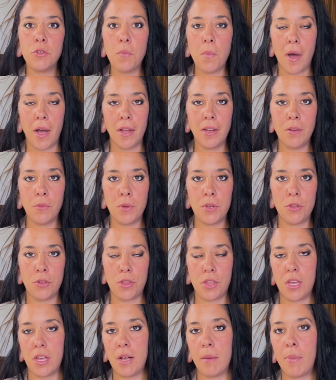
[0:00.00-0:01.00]
to mind when you
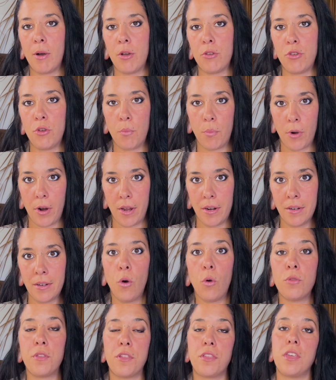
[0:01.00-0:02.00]
think about your
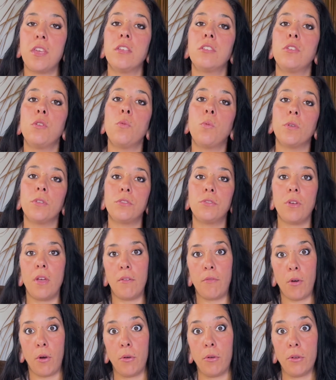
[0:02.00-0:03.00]
brand or the things you want
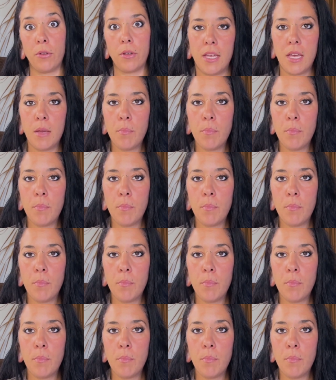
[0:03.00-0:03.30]
to evoke.